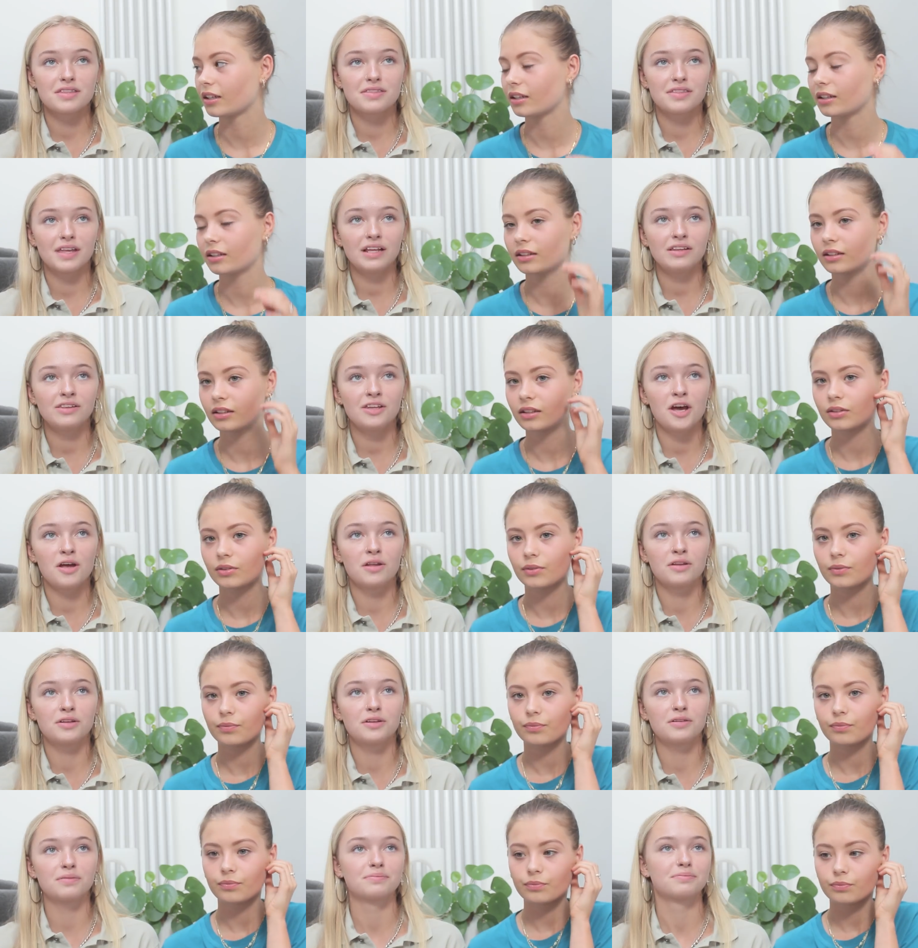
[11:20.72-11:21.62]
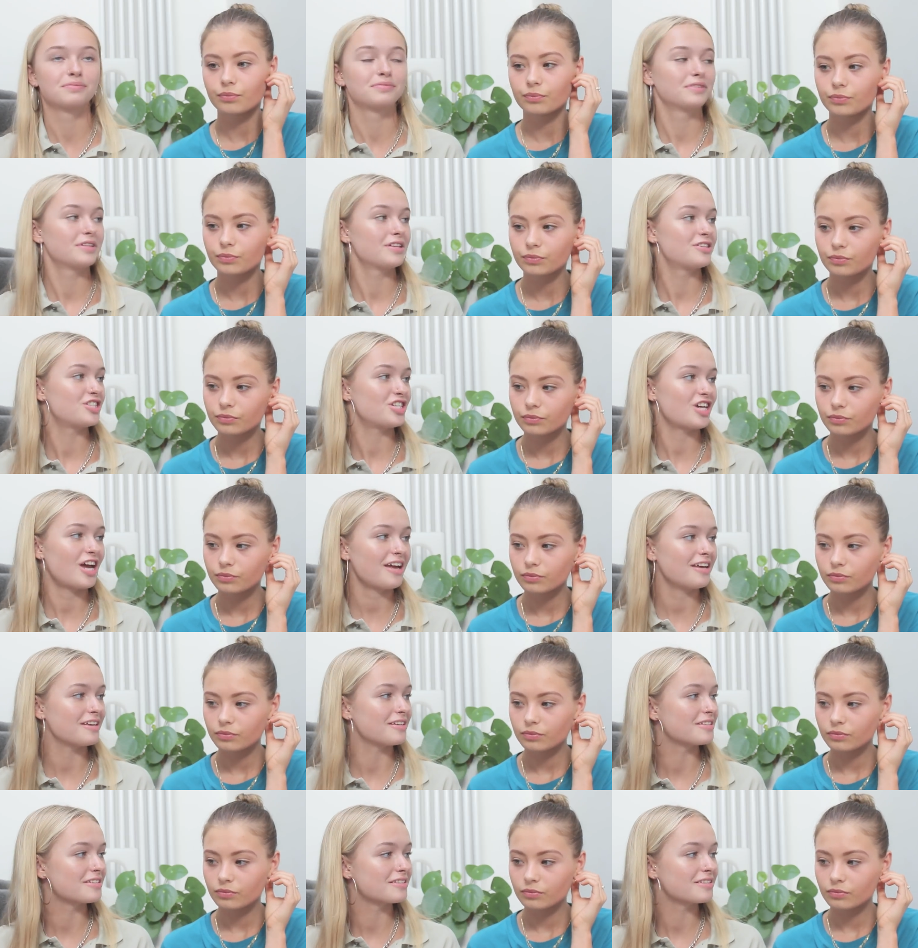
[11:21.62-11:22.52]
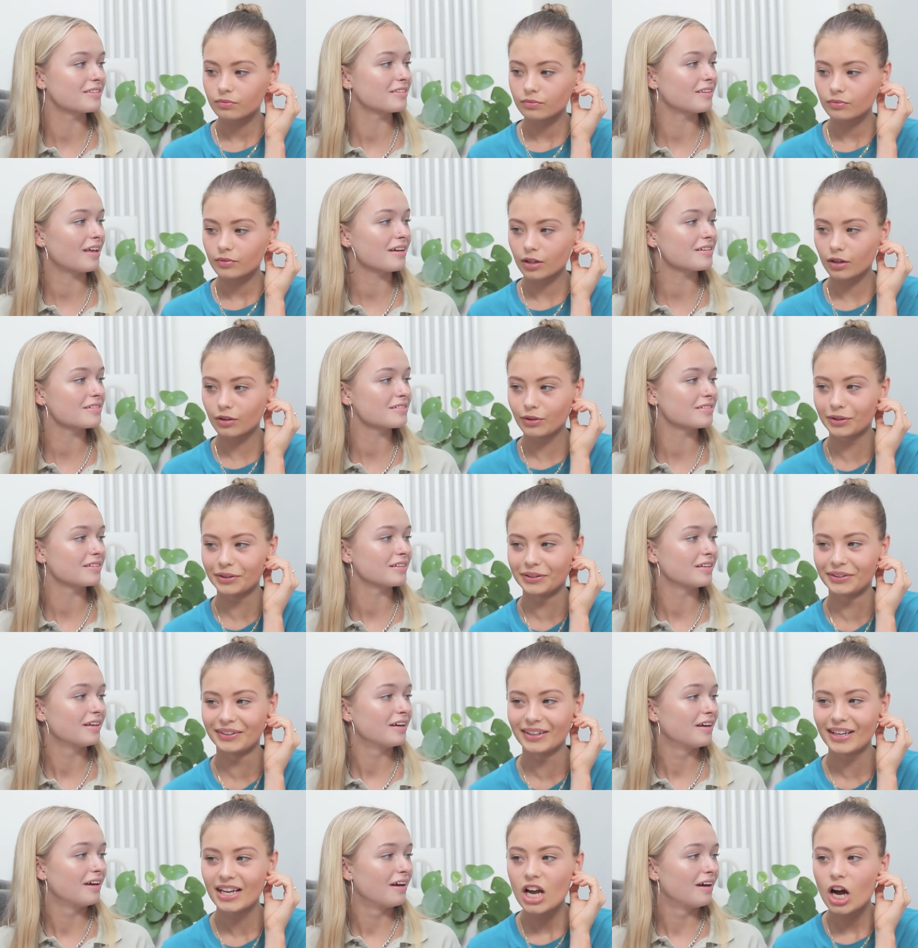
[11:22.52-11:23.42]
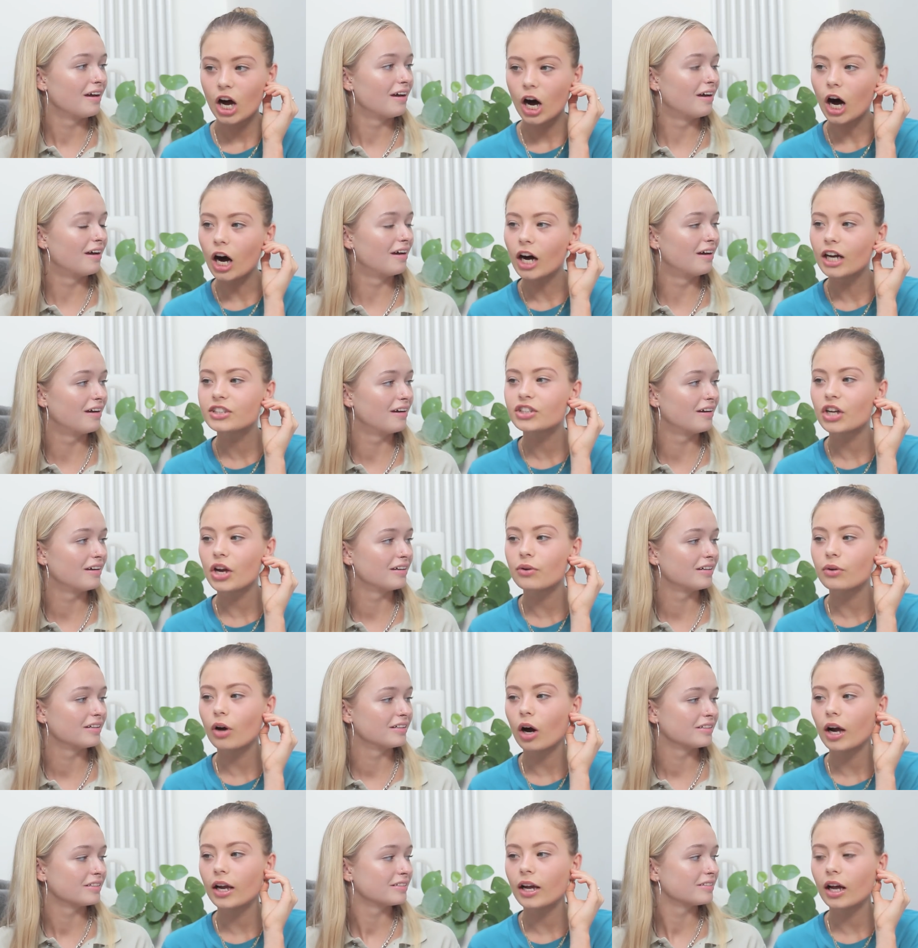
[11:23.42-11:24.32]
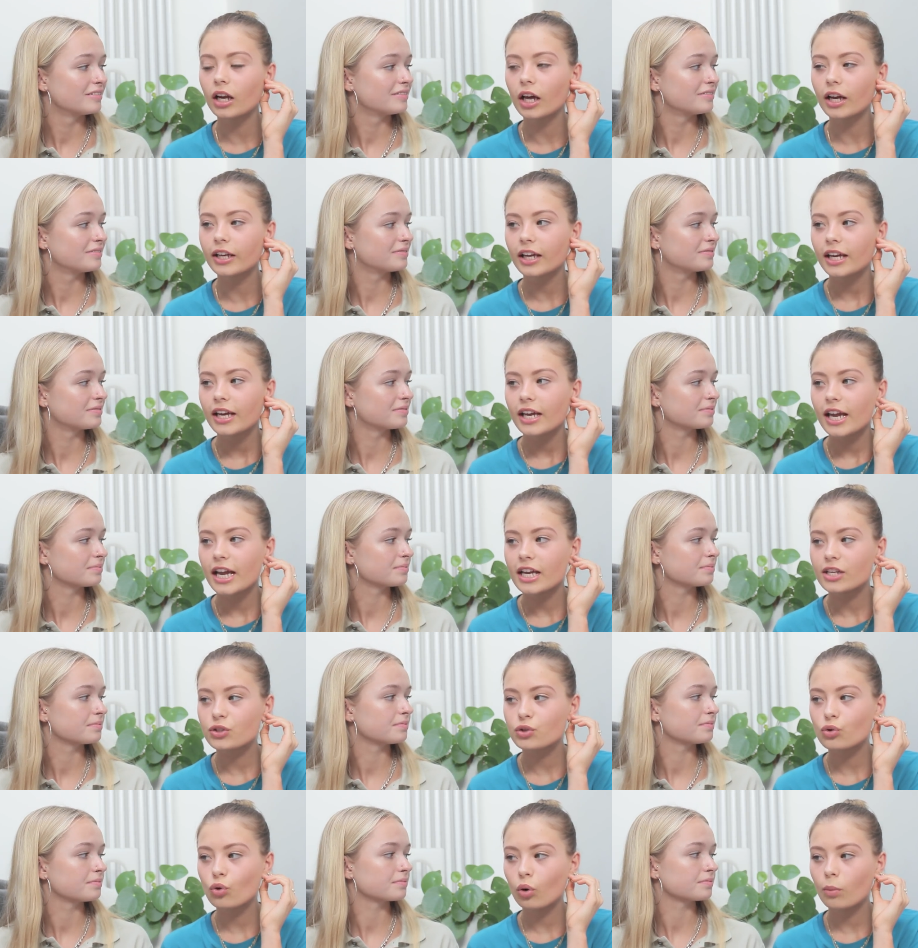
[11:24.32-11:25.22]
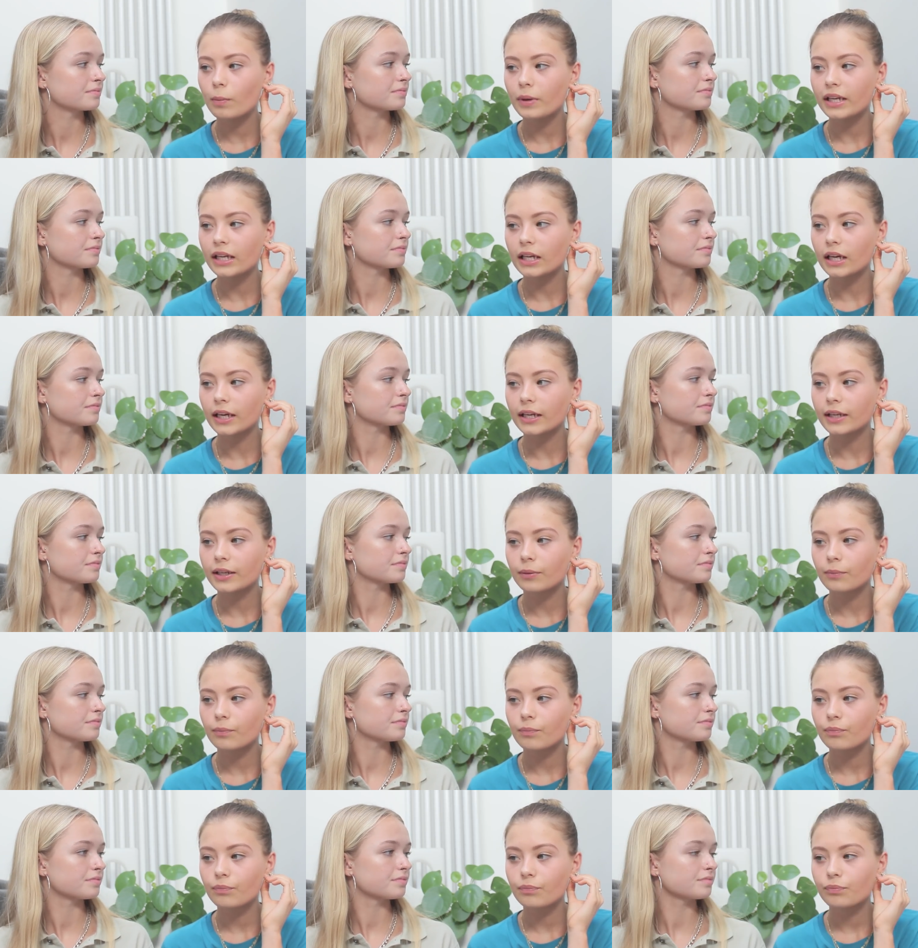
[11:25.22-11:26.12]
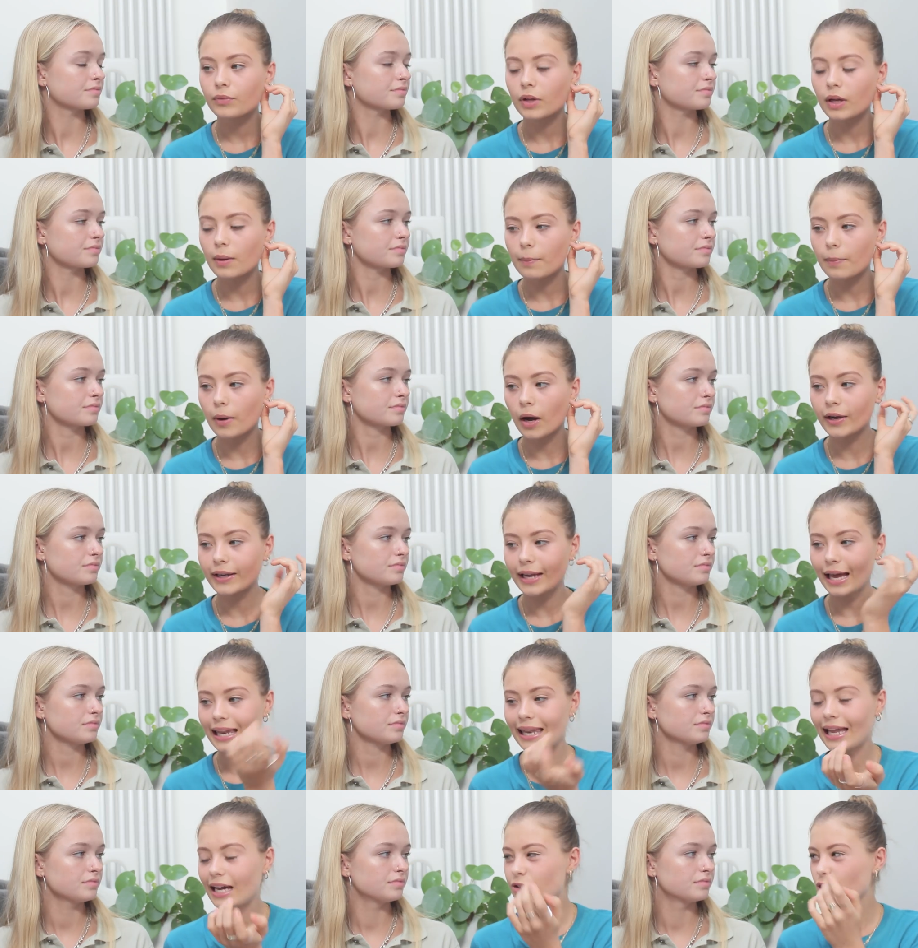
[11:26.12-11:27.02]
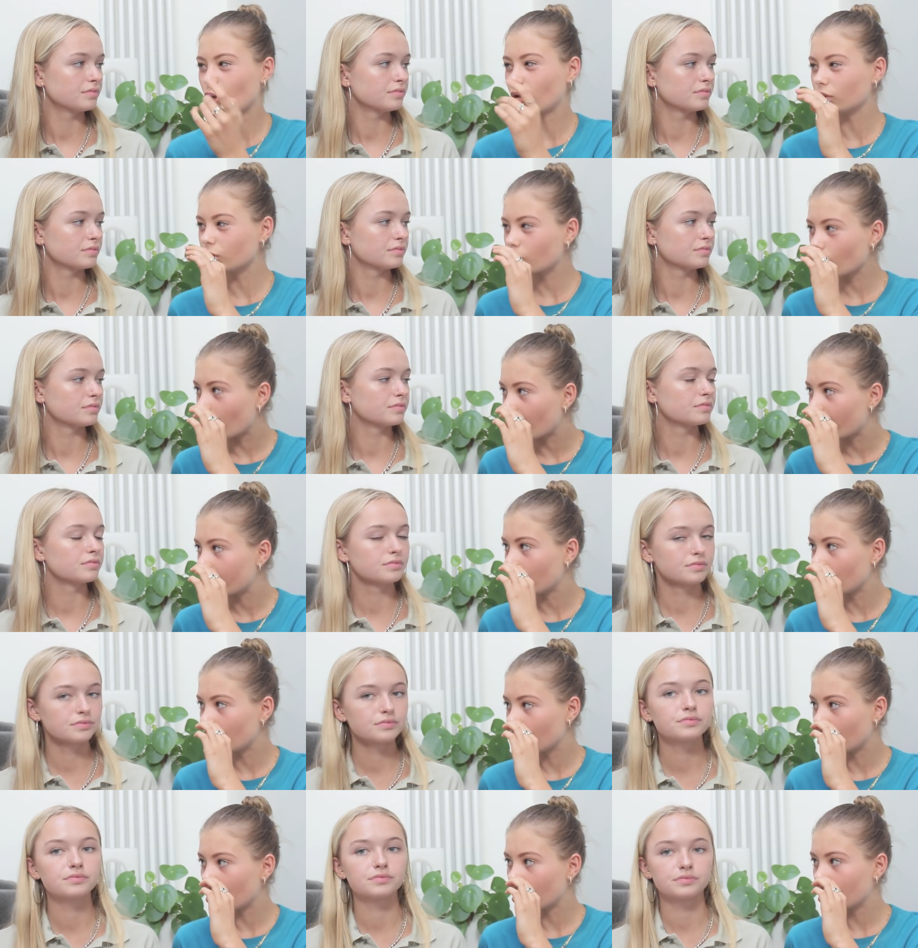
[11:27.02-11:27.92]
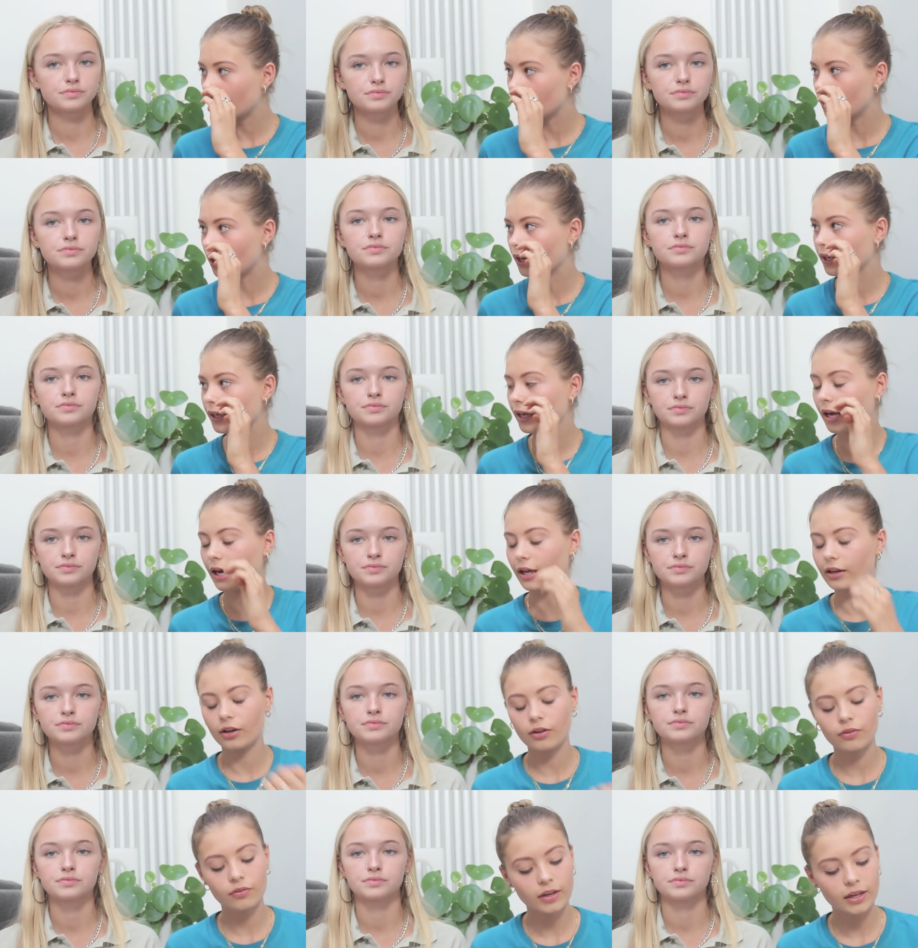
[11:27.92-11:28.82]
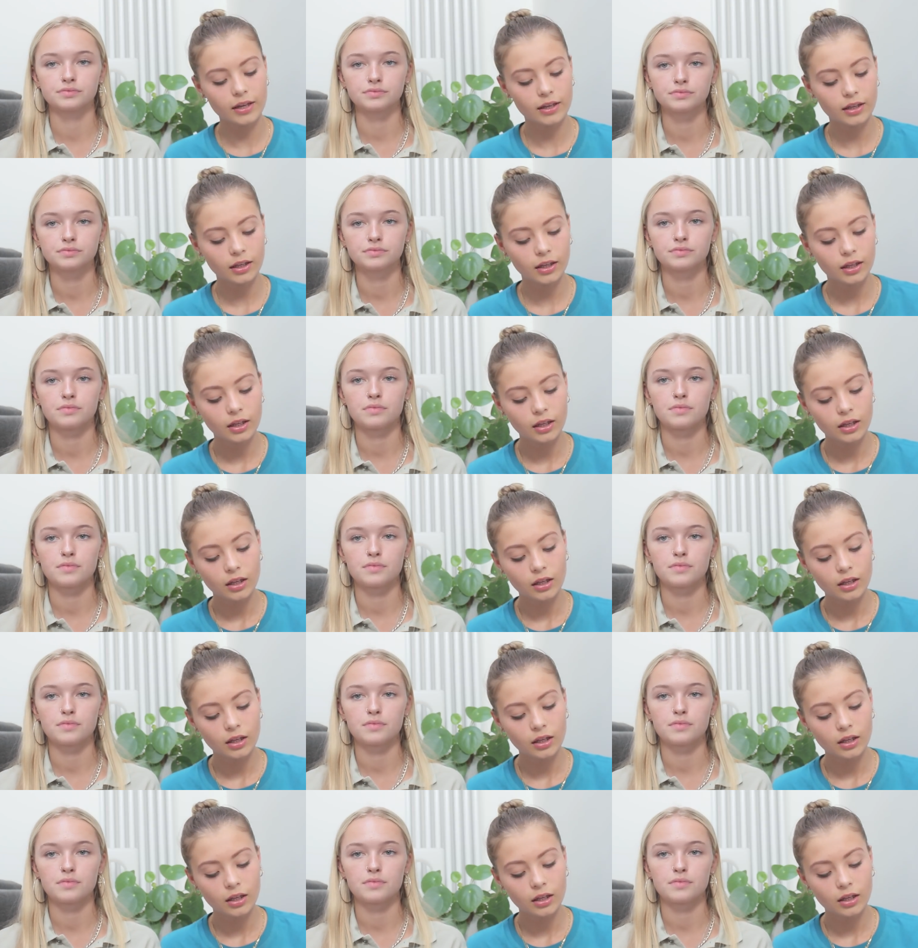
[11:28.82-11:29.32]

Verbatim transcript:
Speaker 1: the thing, though. You, the chase. That...
Speaker 2: I don't. I like. It's normally like I get led on quite a lot. Like, mm. and I think,